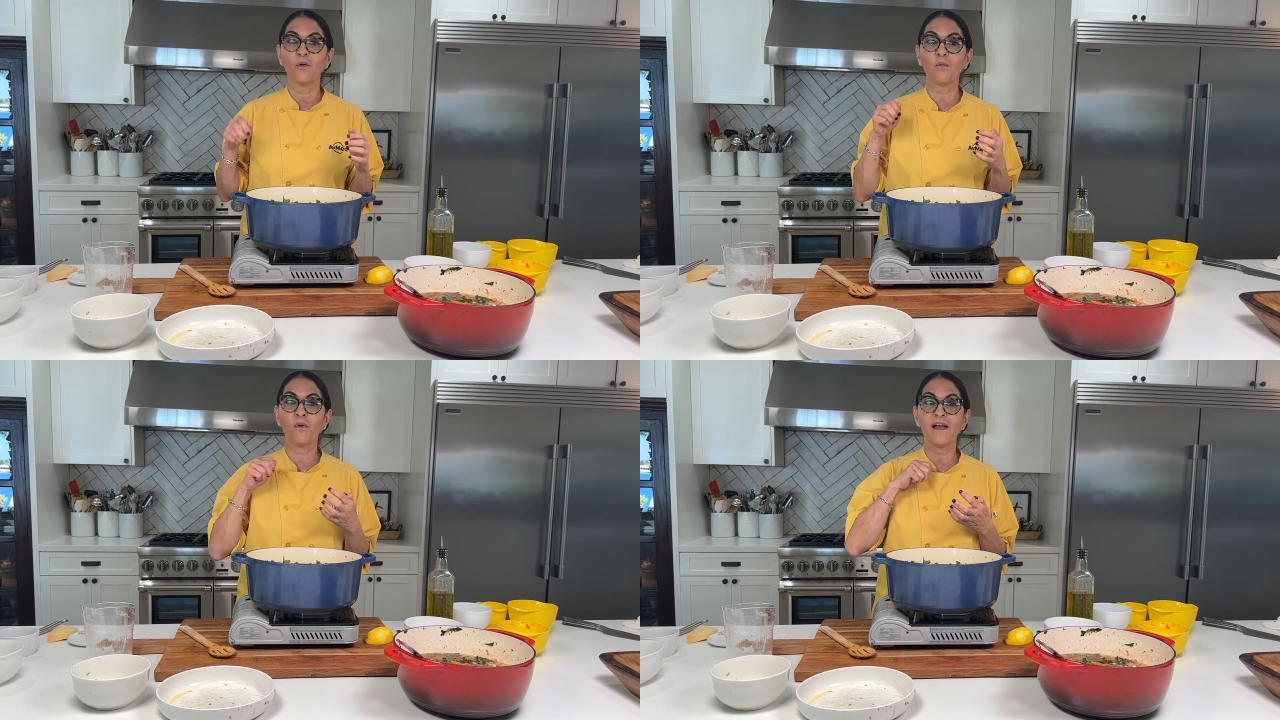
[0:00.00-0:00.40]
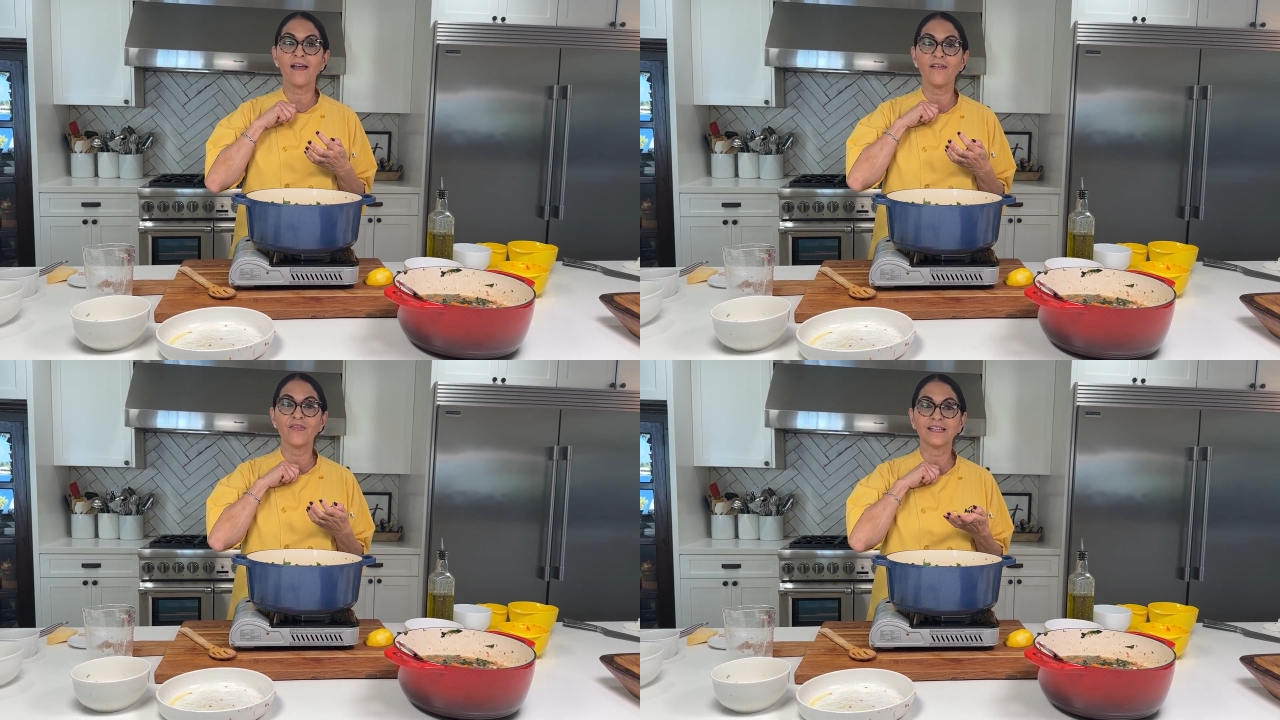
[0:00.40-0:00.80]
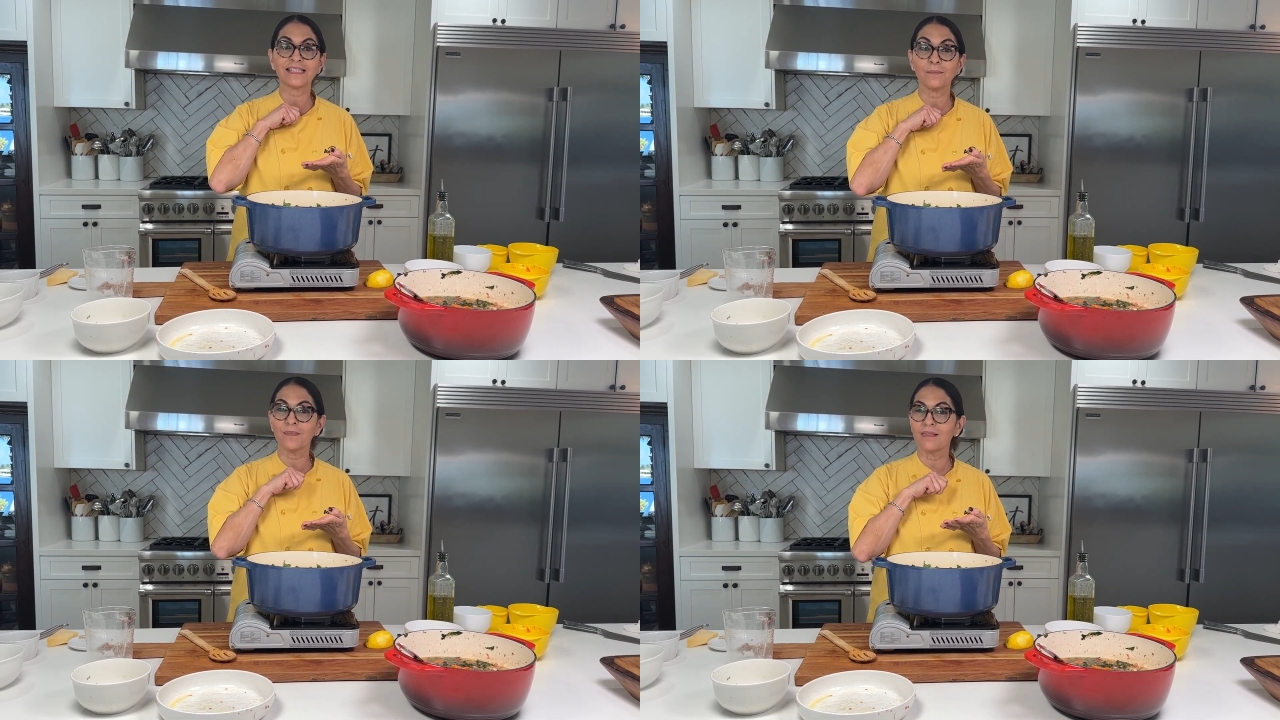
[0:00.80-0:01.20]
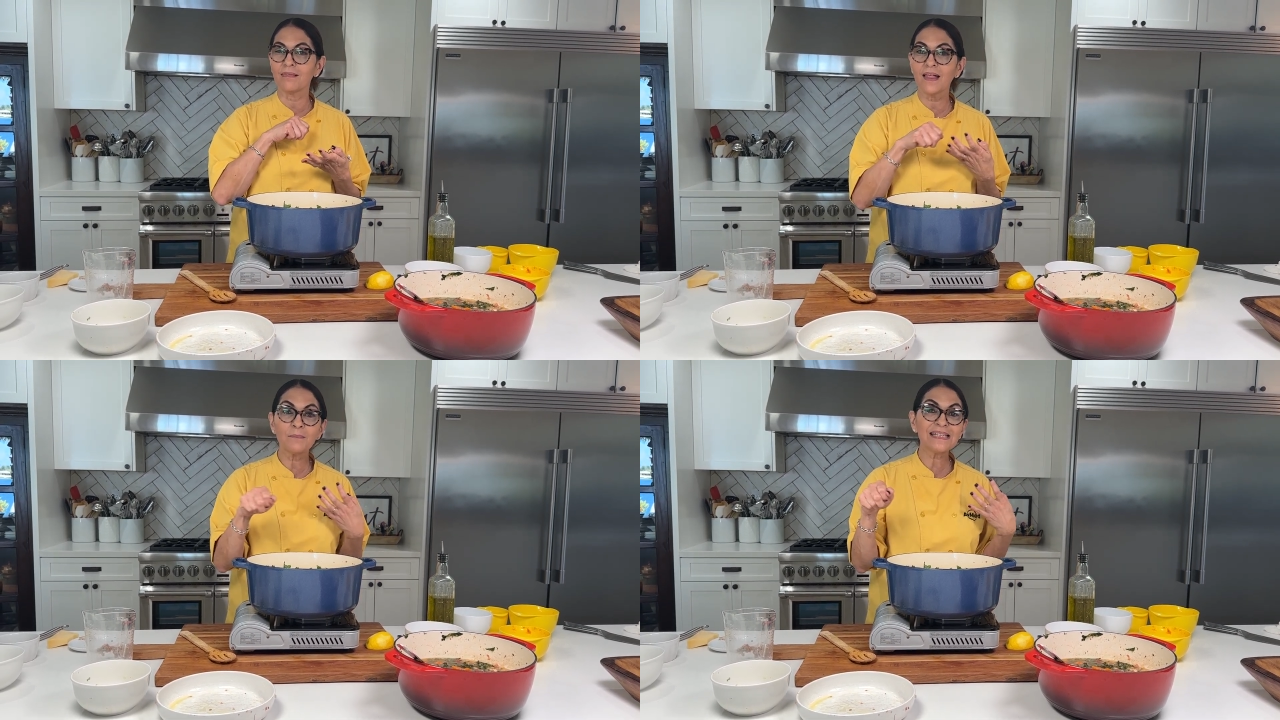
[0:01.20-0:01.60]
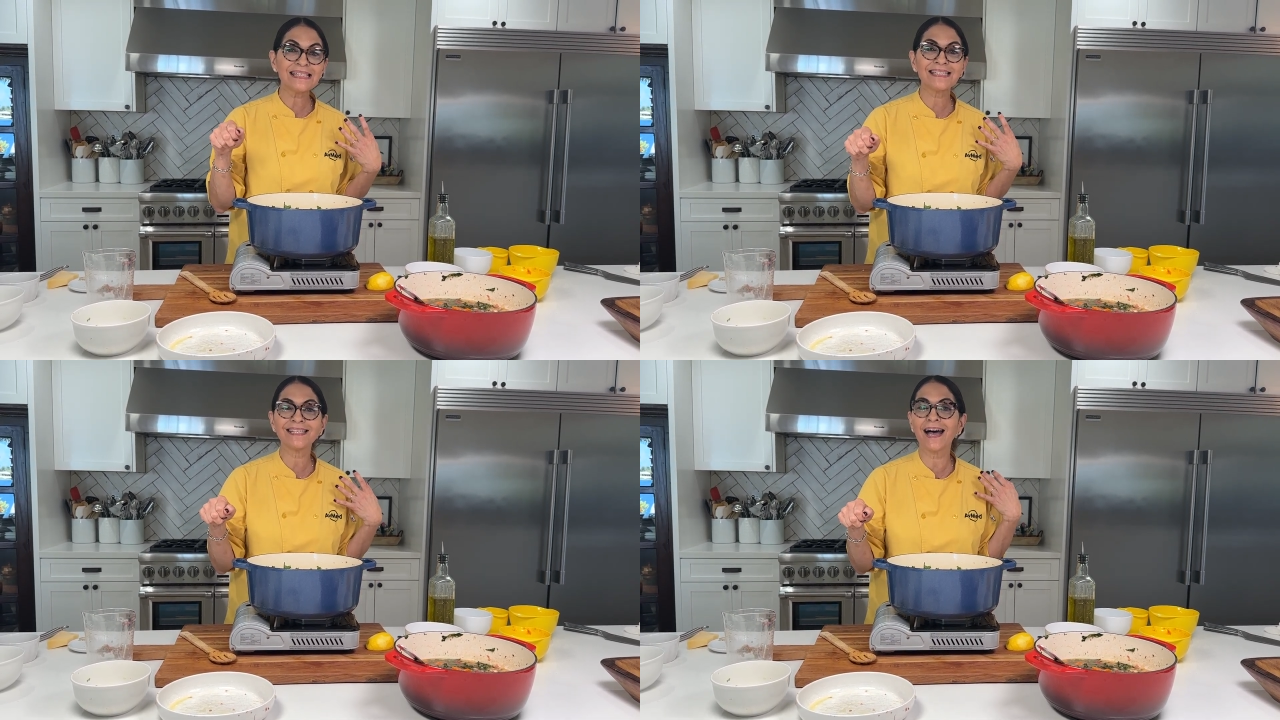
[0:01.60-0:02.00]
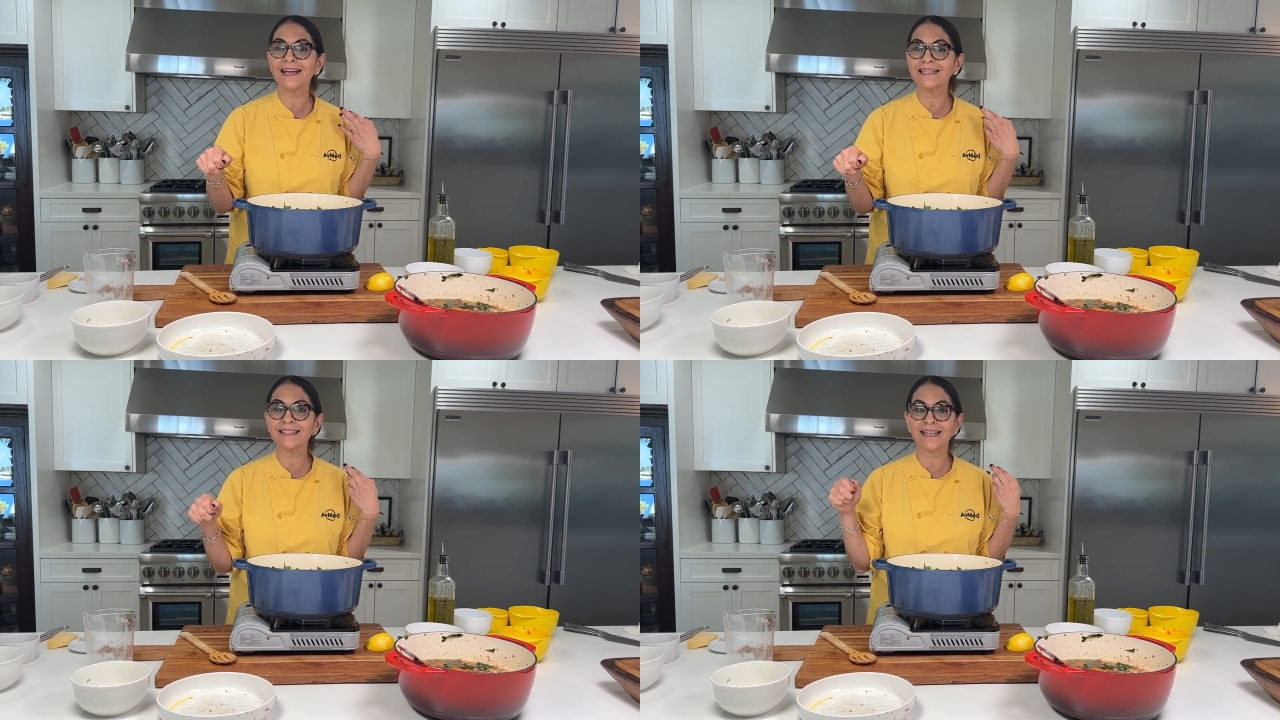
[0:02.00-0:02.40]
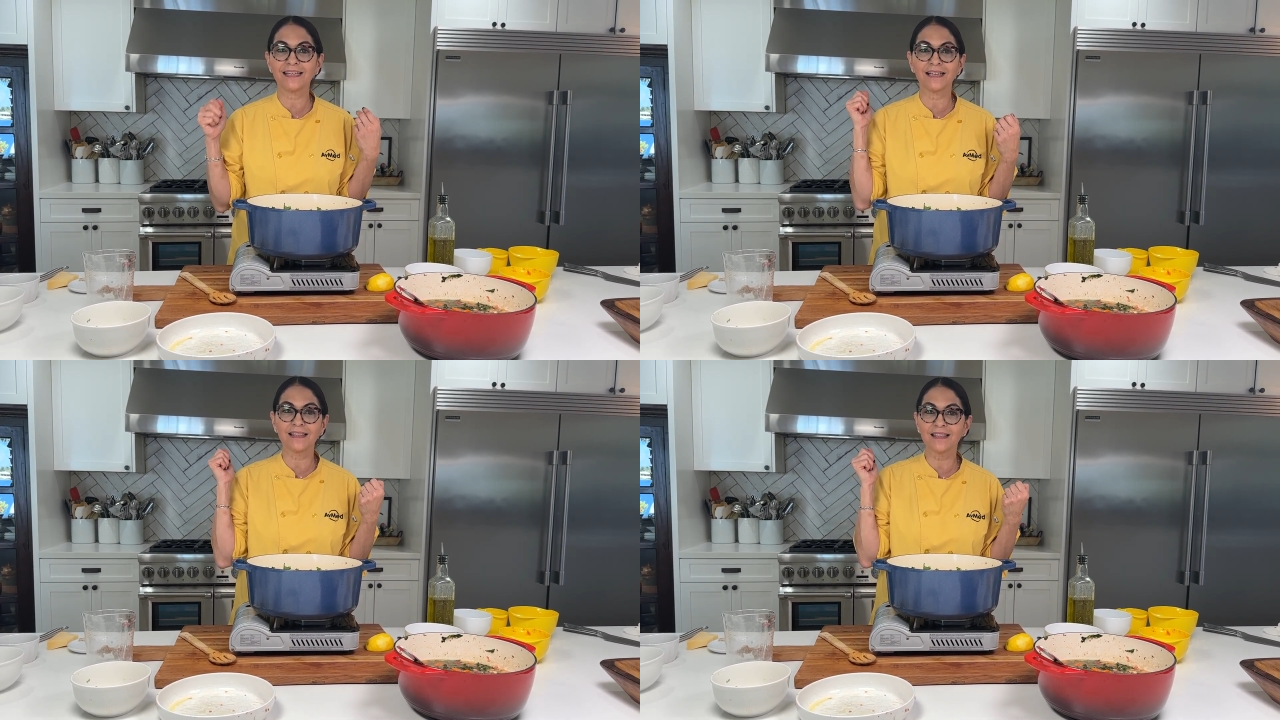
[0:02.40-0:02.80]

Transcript: with some lemon zest and